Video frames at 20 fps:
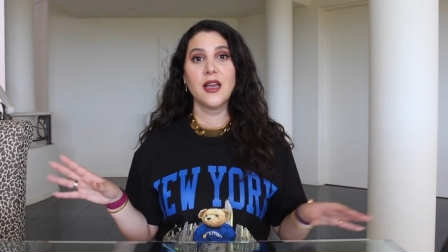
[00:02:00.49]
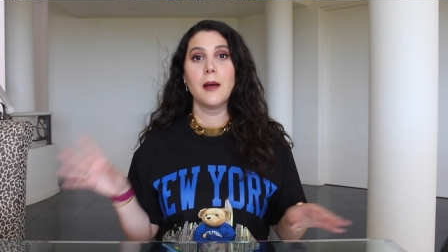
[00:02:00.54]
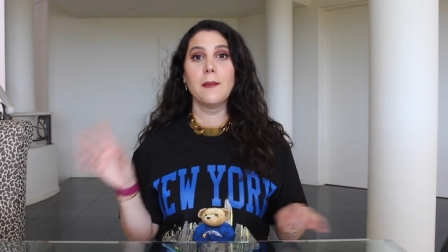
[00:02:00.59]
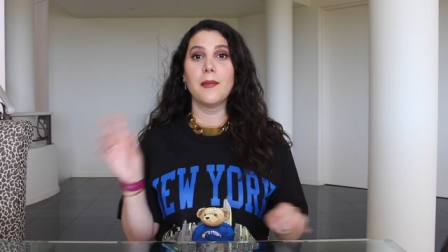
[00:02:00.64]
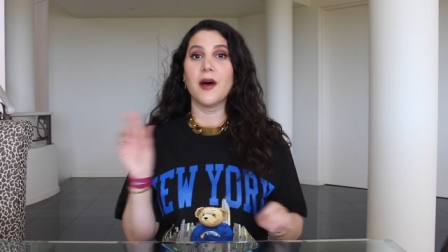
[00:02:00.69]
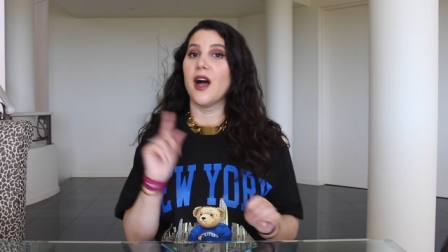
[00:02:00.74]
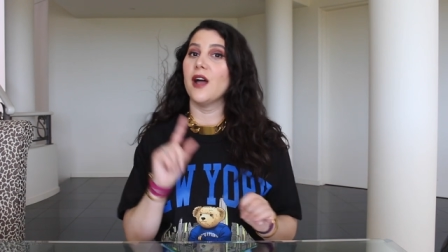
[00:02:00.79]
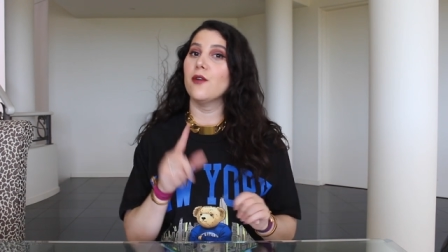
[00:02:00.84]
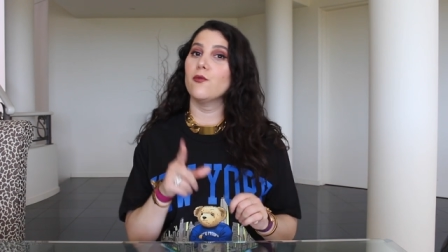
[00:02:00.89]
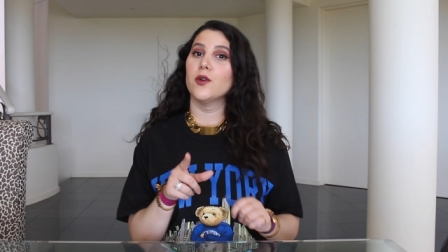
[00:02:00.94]

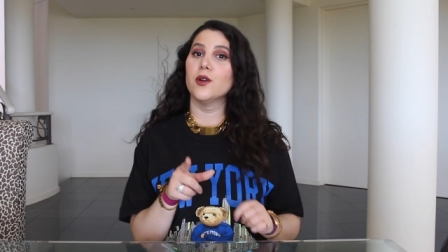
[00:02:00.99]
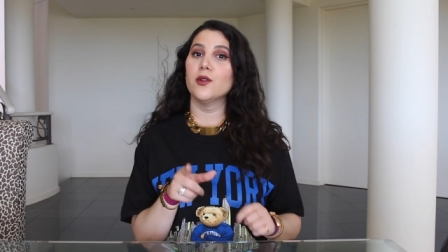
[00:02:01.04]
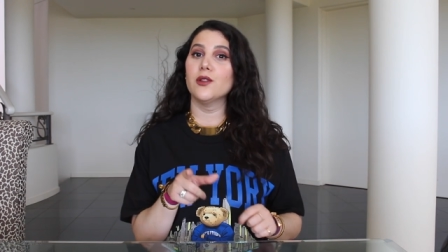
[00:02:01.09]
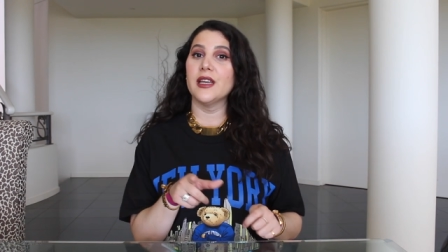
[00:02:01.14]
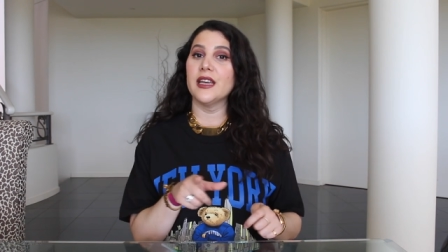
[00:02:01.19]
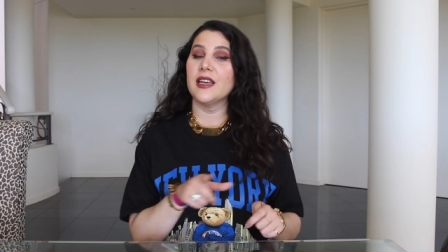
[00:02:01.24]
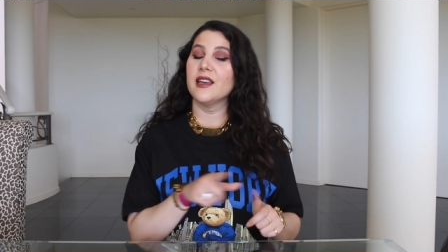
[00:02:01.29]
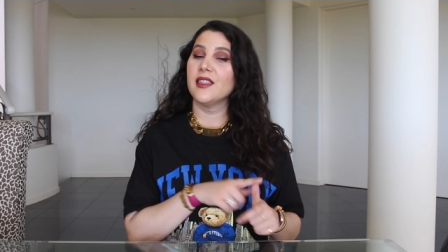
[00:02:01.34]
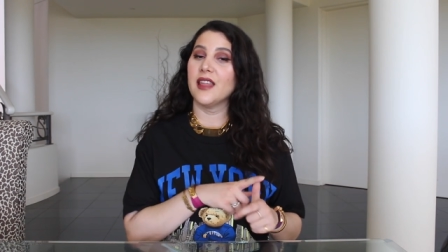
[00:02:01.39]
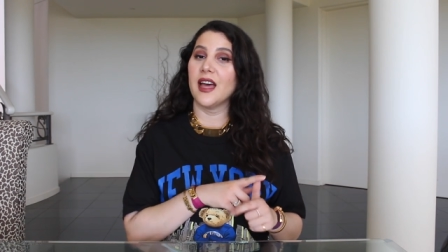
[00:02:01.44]
But I will
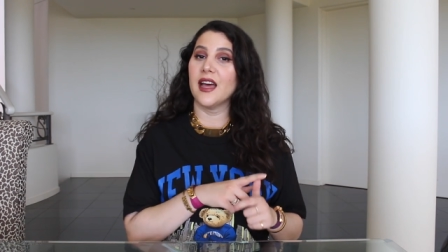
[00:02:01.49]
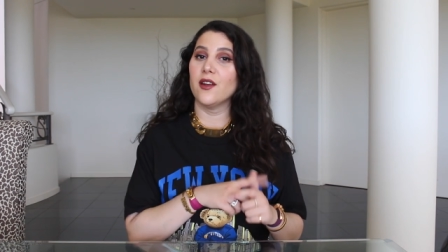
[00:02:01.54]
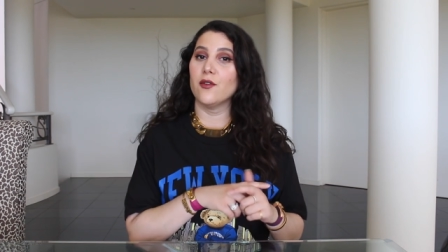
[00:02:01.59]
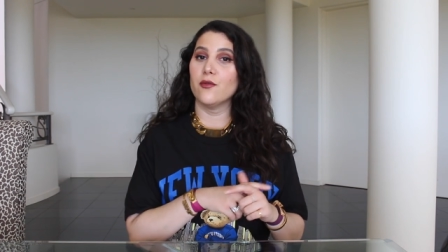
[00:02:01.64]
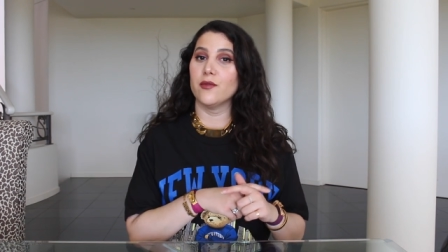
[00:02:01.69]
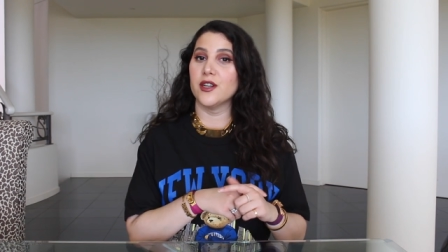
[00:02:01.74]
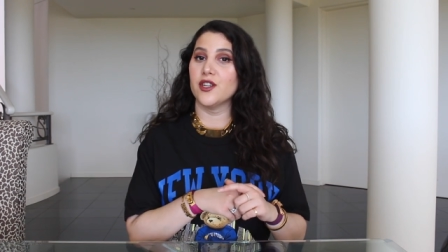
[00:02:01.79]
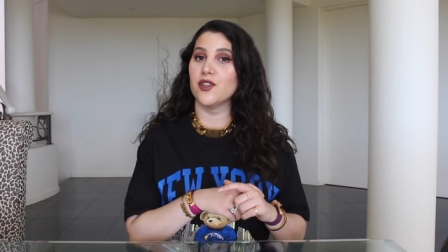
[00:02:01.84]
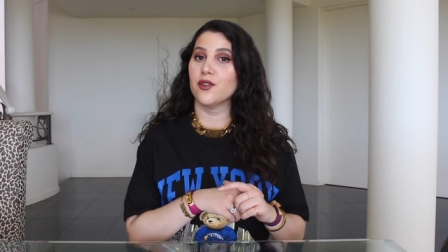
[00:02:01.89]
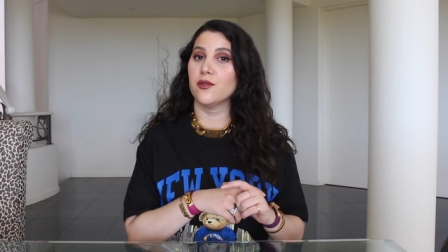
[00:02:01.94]
link that
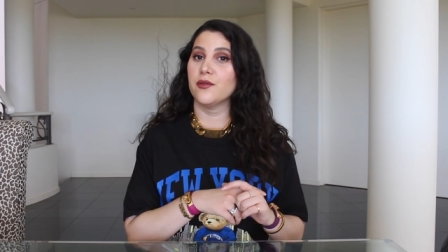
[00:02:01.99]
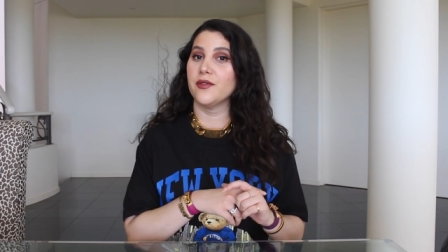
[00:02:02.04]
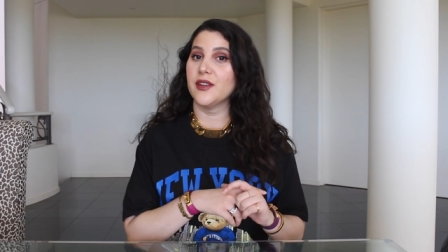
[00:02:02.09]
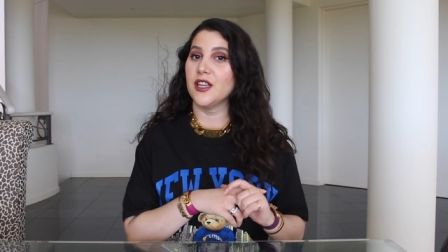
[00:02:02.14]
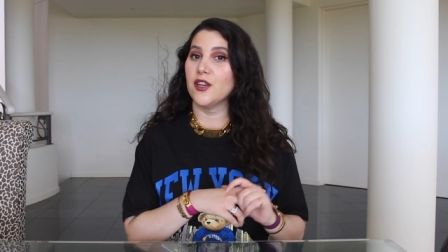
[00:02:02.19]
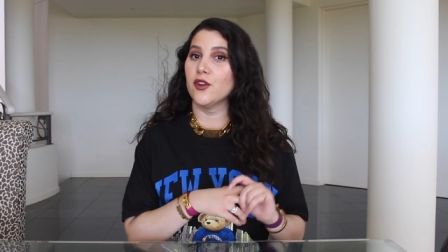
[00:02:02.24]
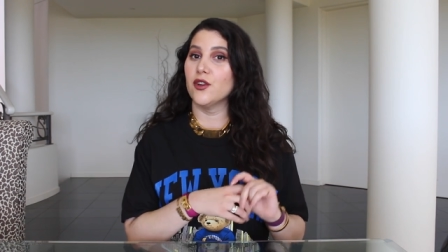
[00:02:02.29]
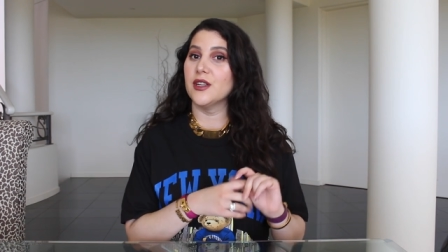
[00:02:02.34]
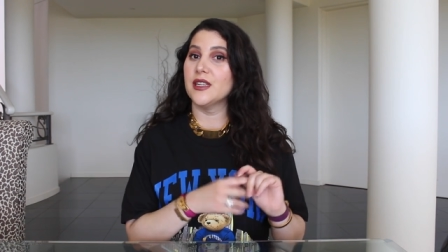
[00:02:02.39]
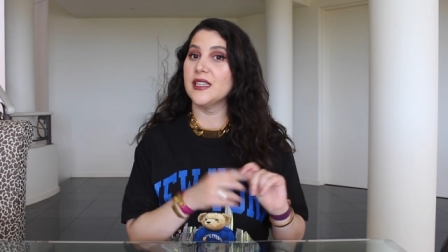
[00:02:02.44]
original
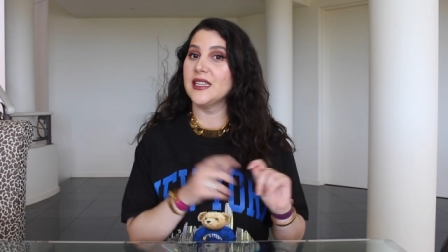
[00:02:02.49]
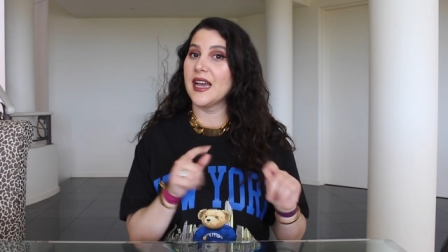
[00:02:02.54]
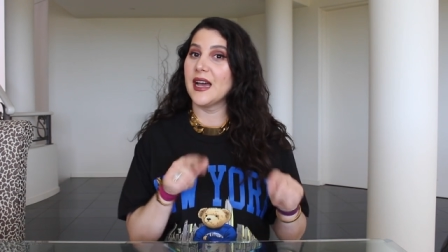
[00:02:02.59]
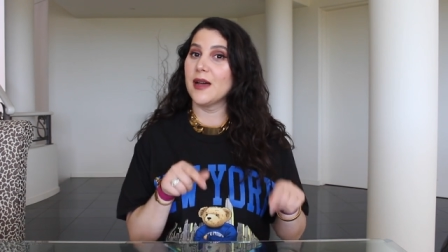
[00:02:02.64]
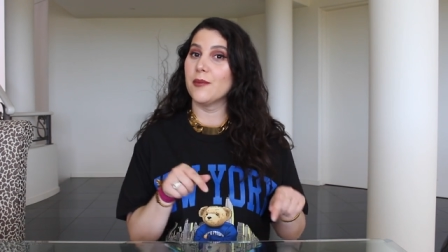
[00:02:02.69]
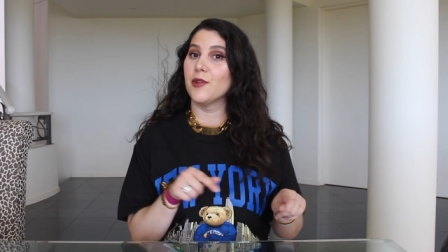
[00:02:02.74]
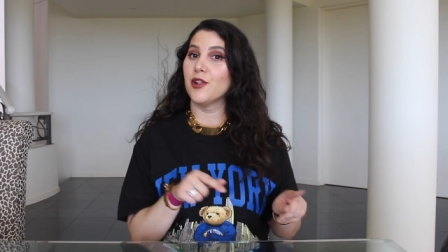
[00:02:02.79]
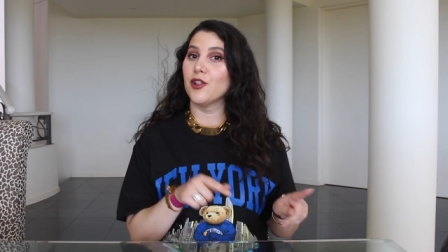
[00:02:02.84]
video down